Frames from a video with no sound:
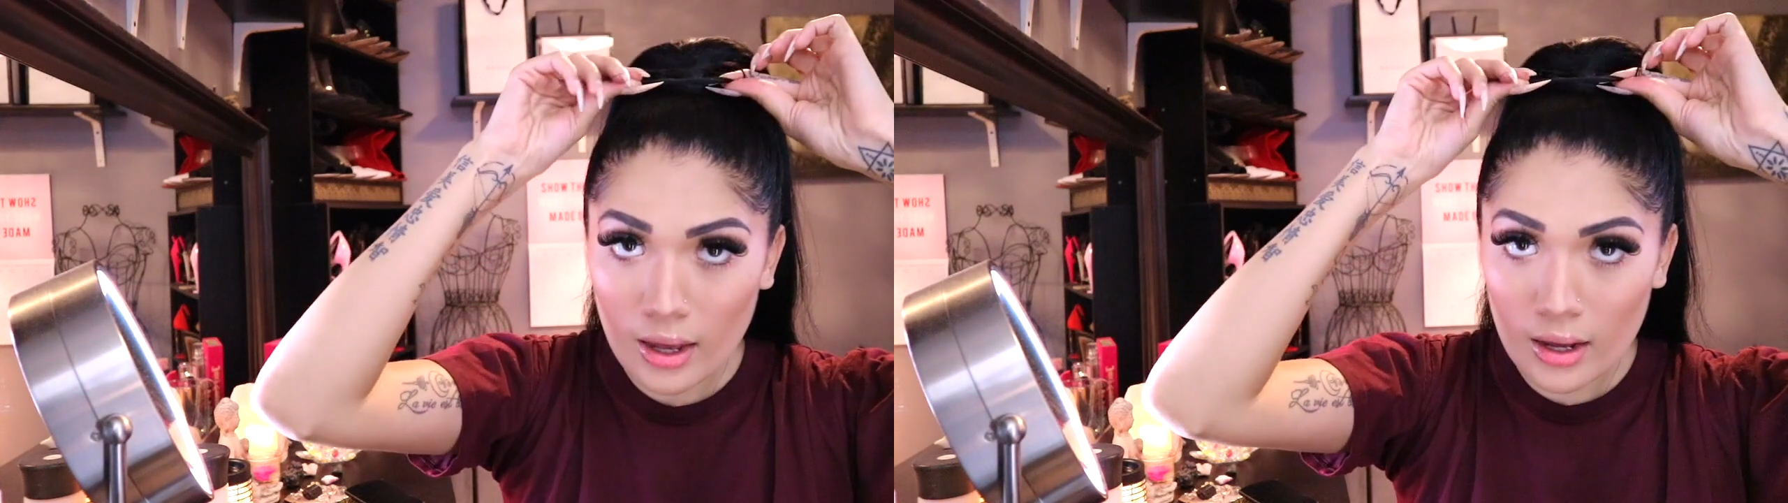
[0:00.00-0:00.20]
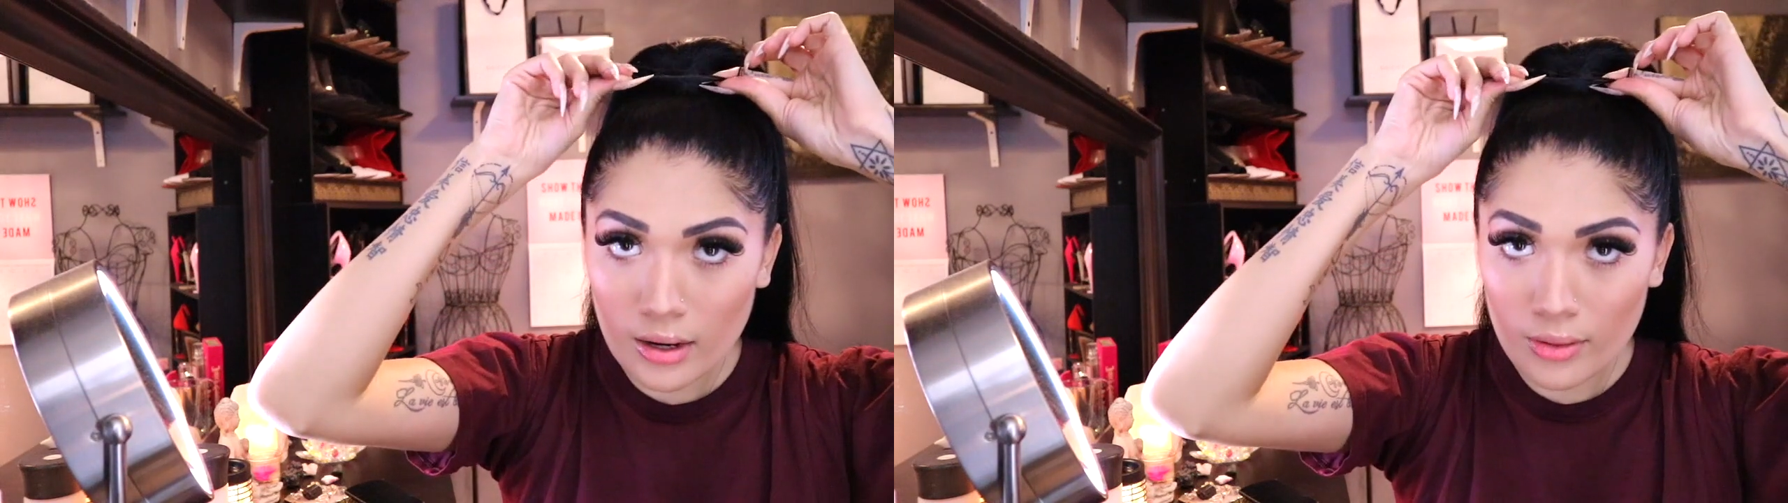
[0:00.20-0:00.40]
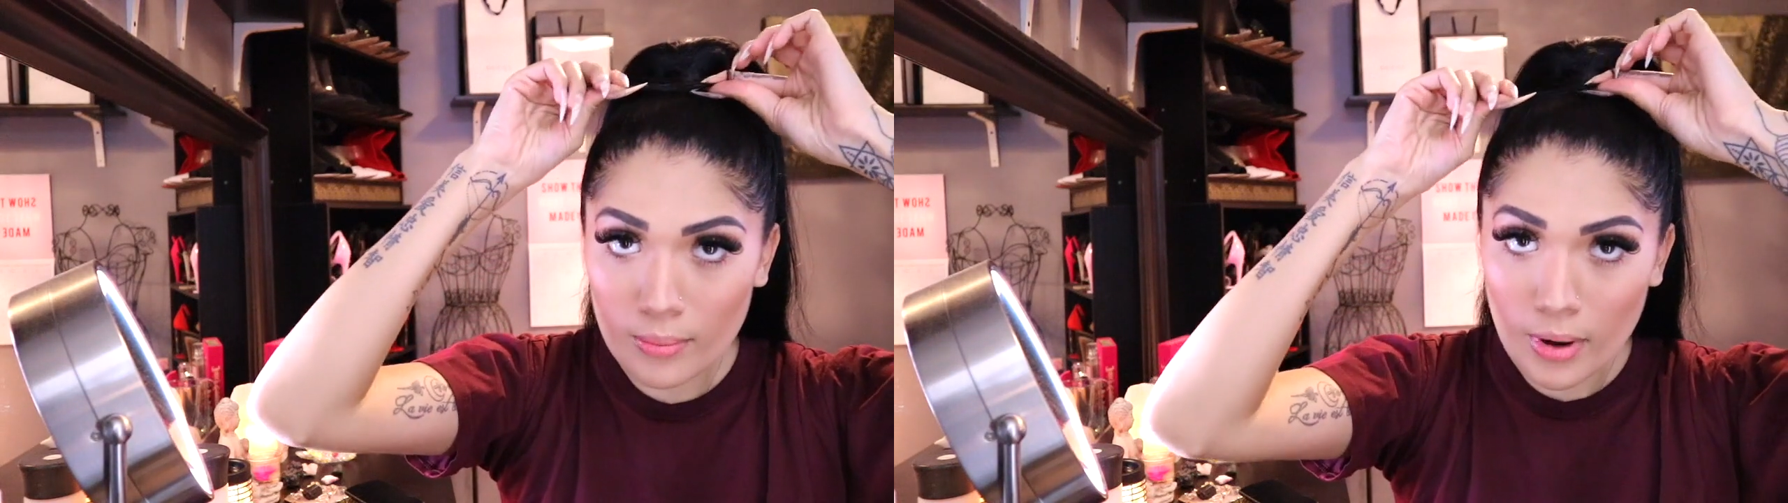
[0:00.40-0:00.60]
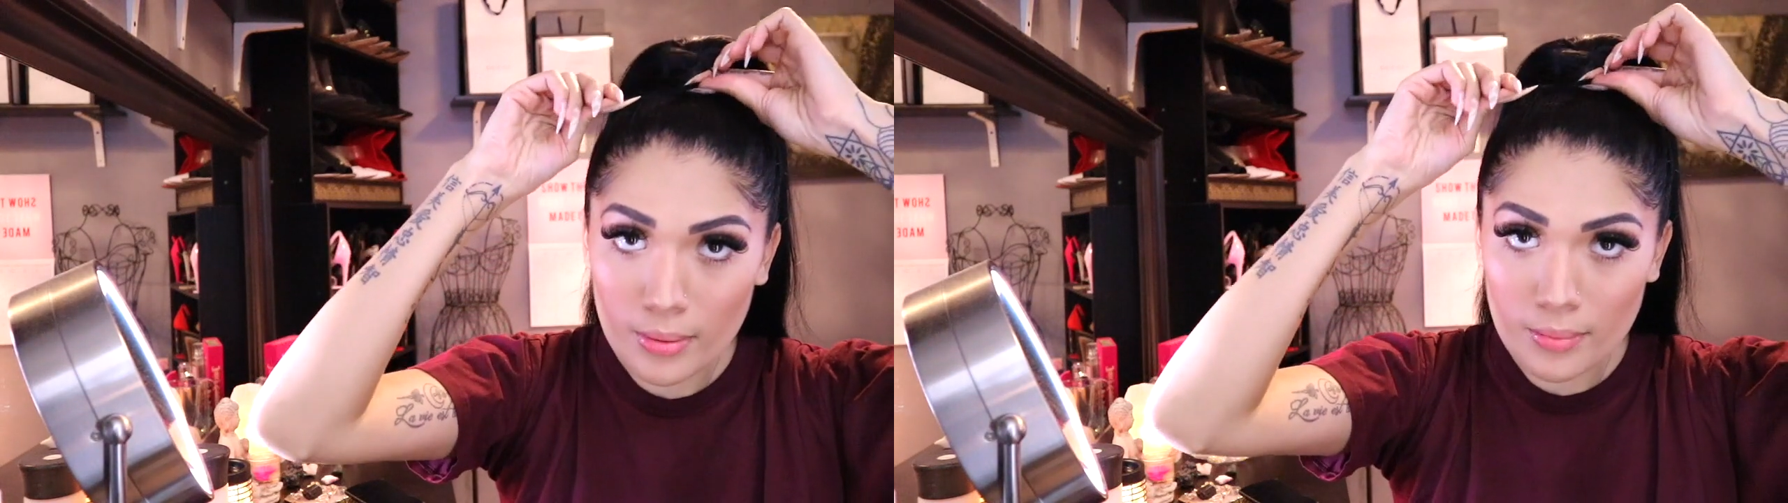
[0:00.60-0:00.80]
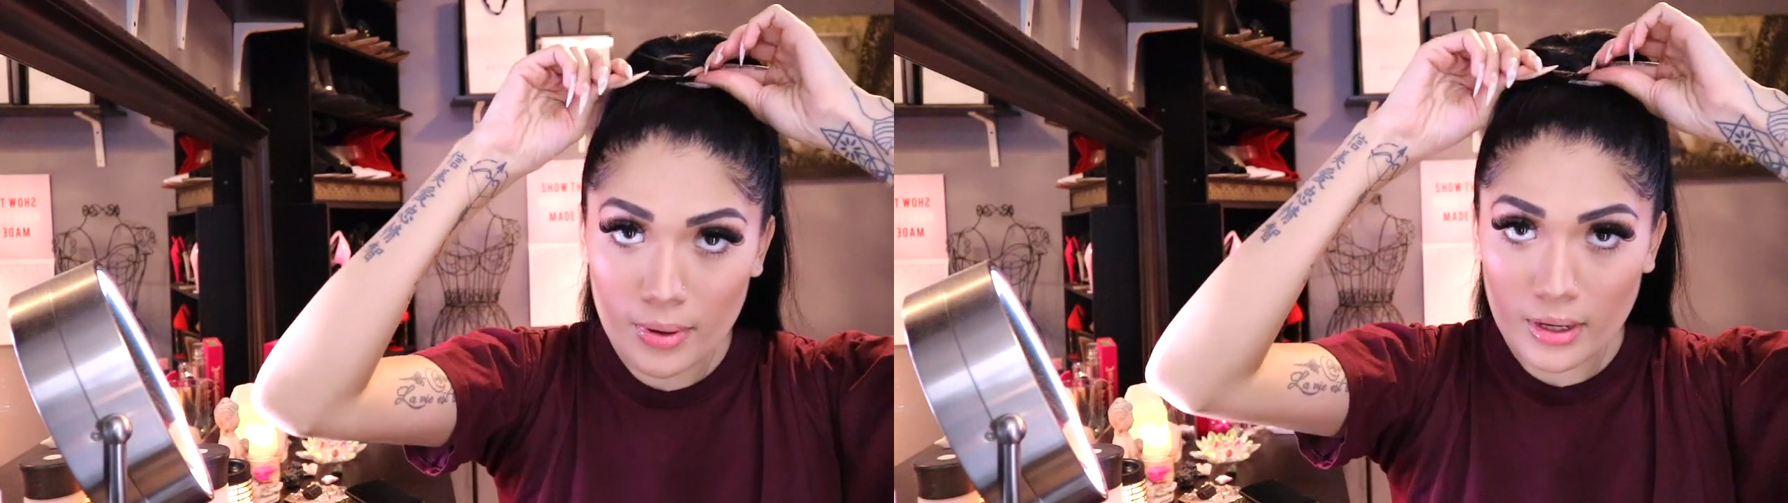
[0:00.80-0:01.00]
another
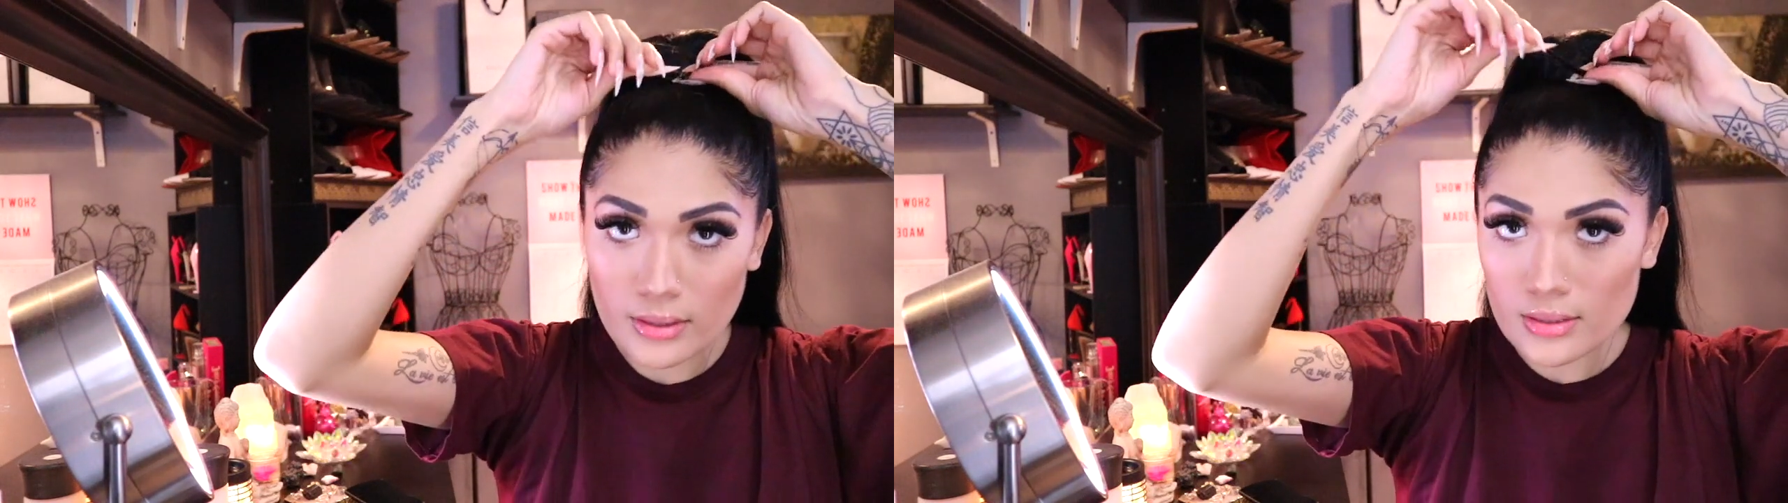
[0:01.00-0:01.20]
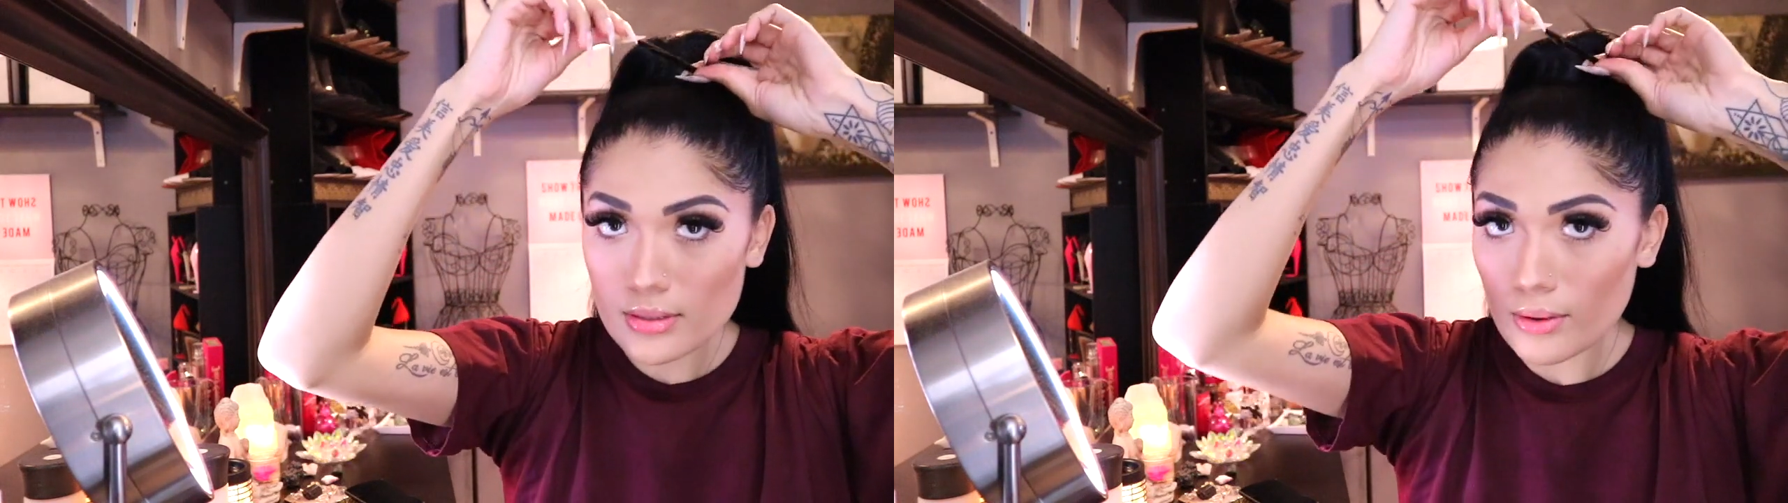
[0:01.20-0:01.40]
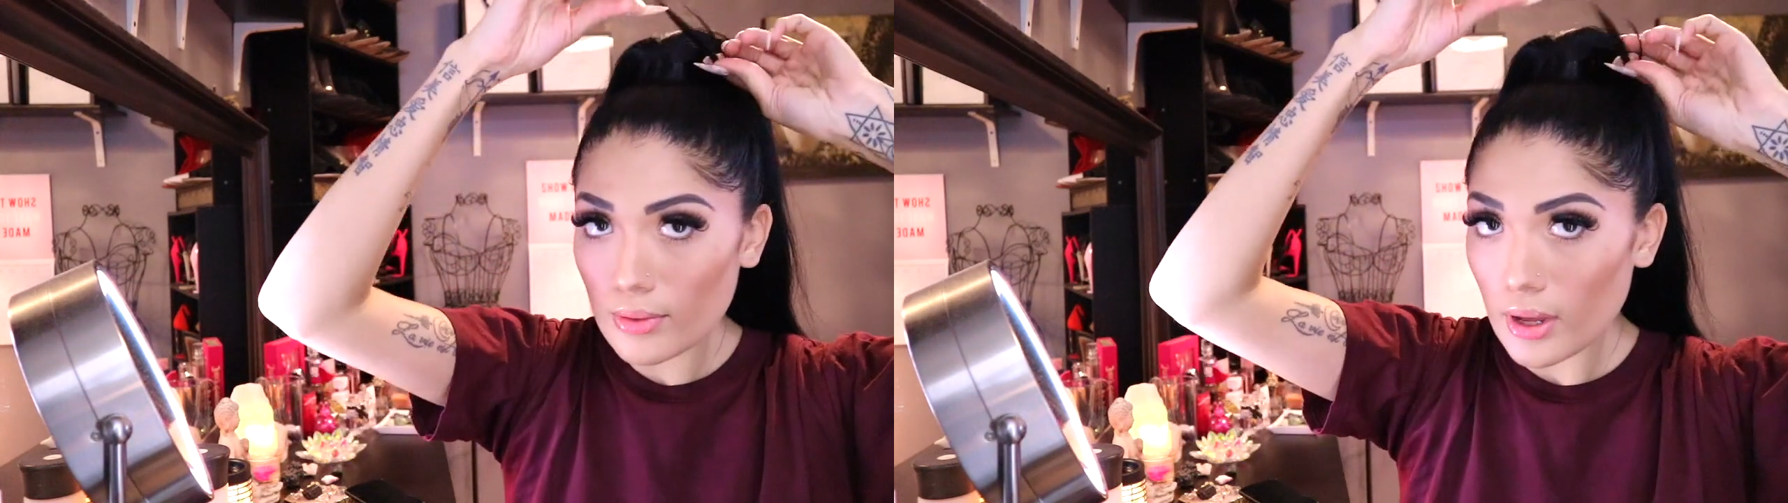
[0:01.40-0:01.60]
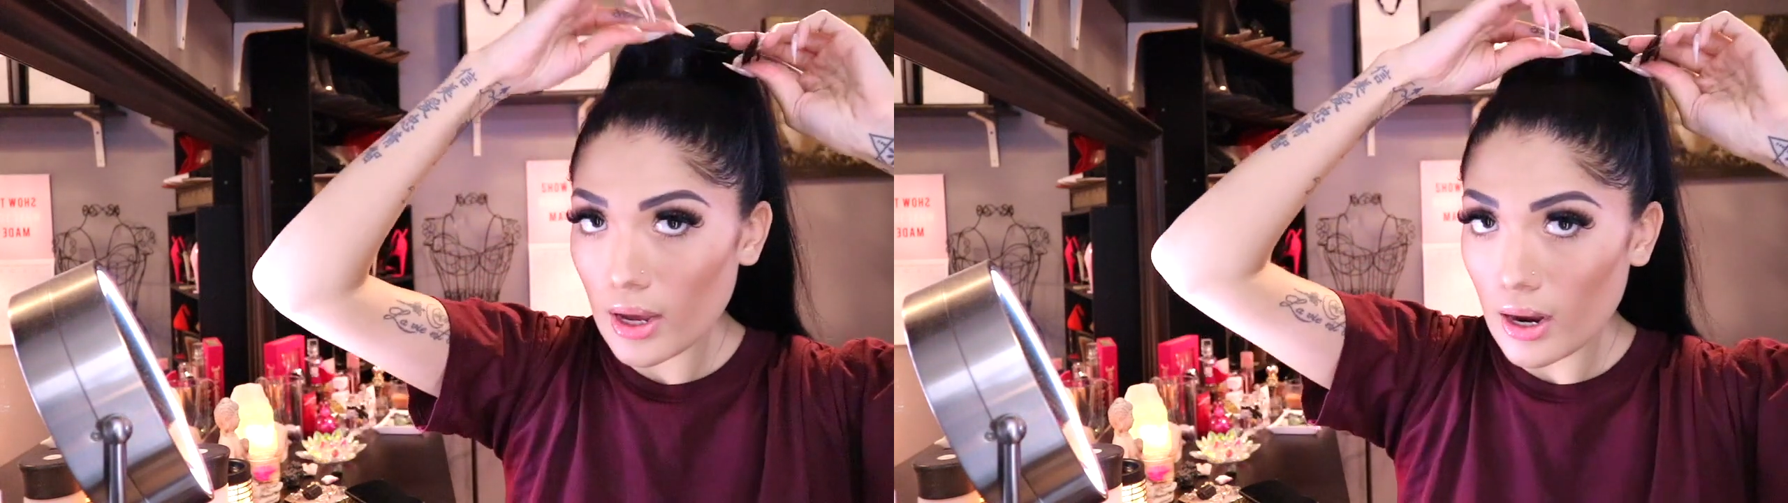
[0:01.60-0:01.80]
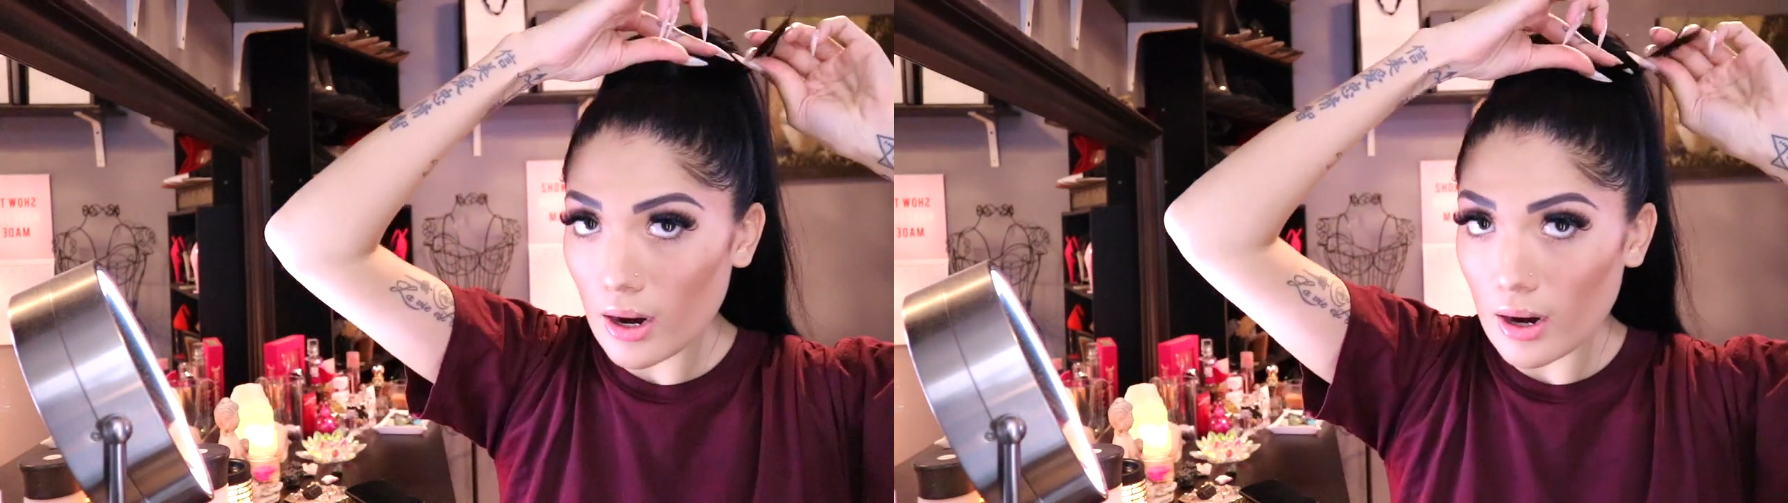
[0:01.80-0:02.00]
bobby pin so the
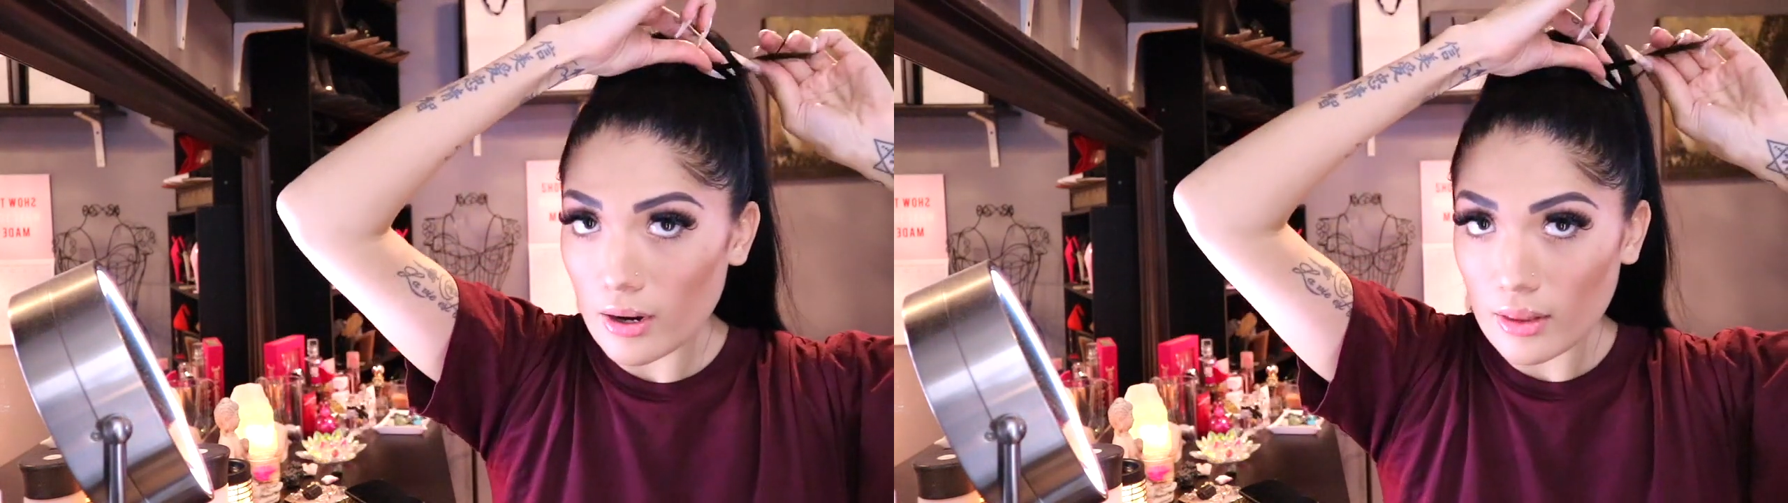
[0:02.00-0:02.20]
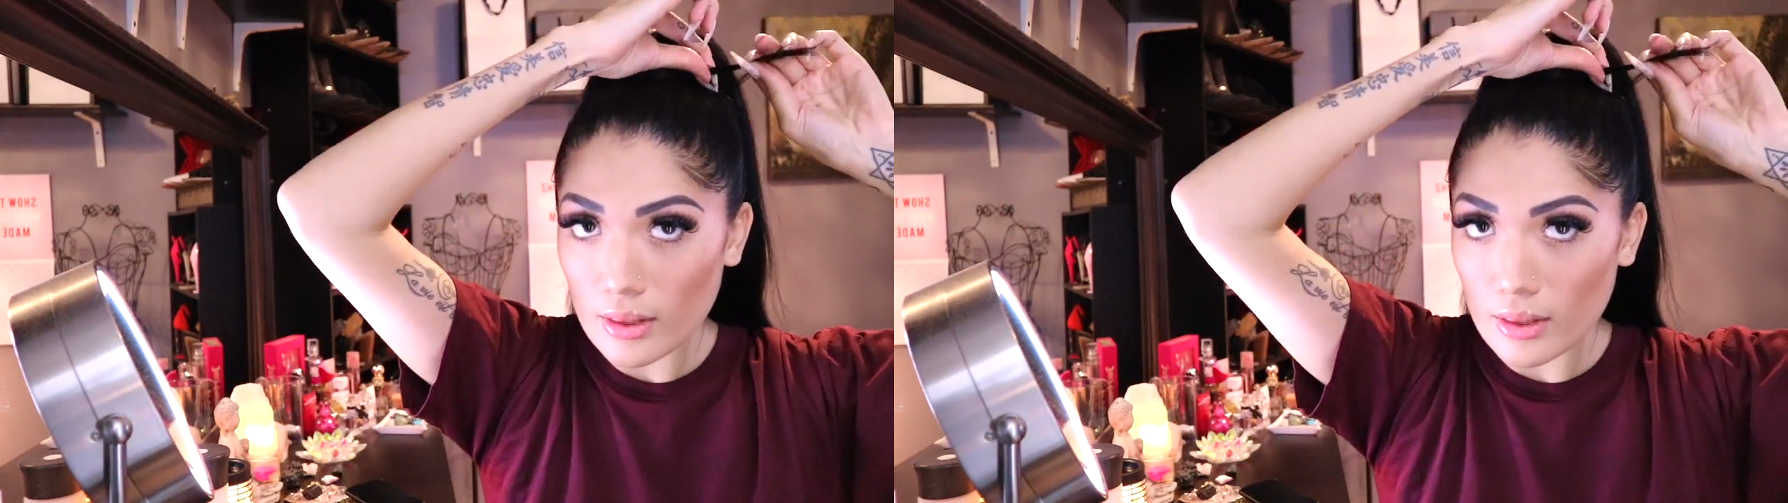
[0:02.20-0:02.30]
hair